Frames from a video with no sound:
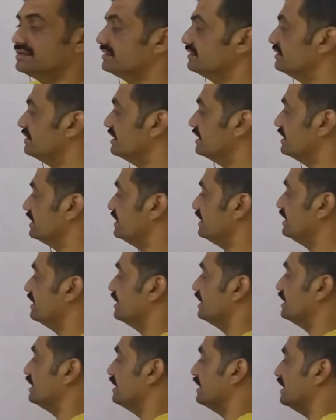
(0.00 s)
then
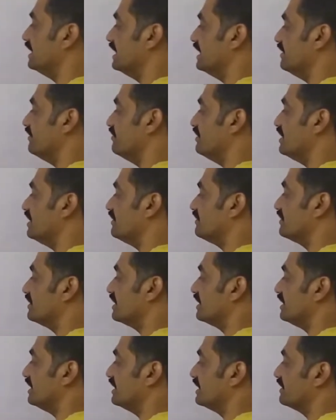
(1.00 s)
level of the
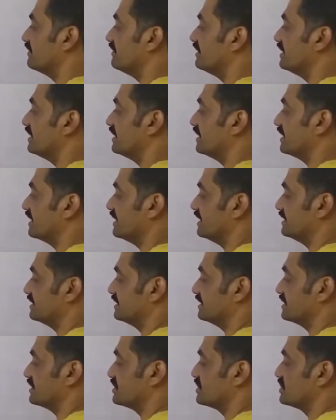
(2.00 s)
liquid
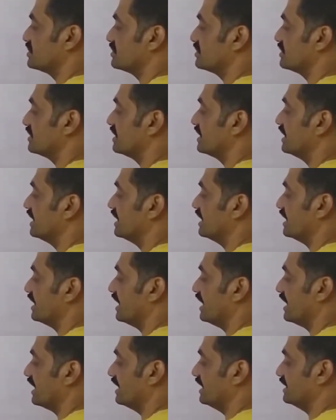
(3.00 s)
rises to a
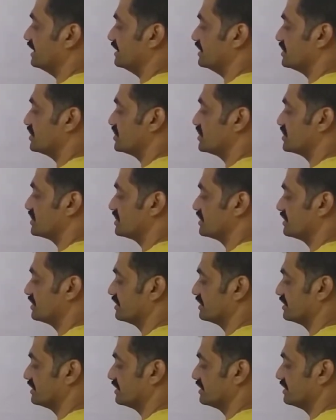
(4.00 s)
height h.
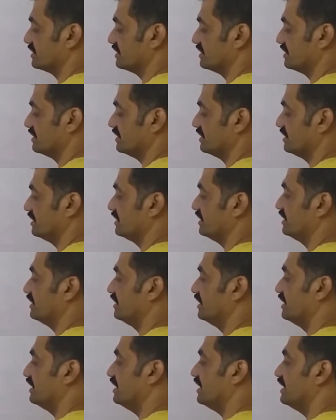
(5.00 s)

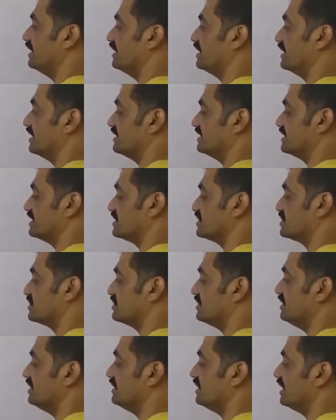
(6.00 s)
It rises
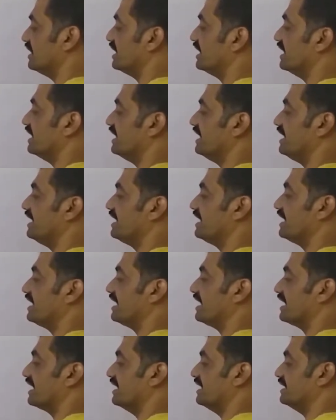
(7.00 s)
to a
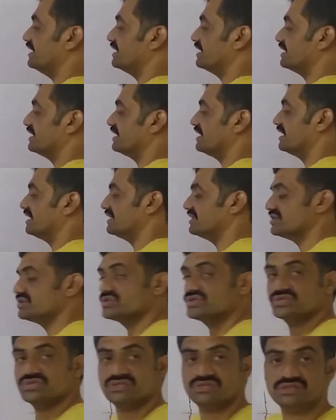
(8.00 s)
height
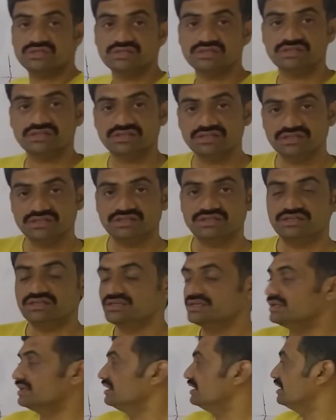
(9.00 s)
h.
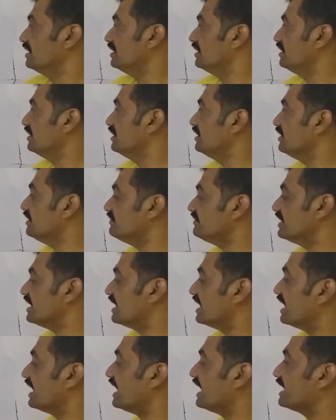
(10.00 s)
If the
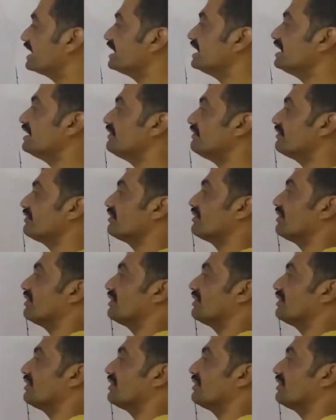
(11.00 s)
angle of